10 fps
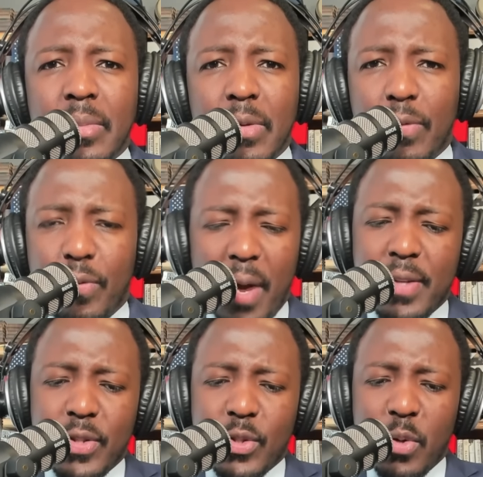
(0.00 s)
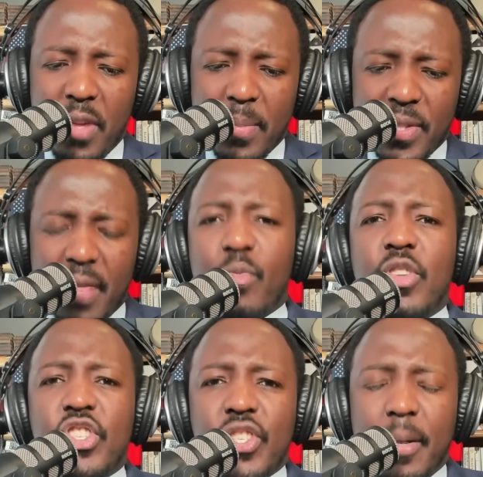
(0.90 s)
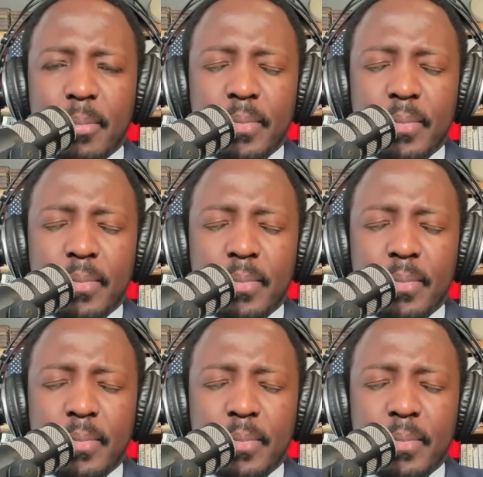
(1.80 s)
friends of the Museveni regime,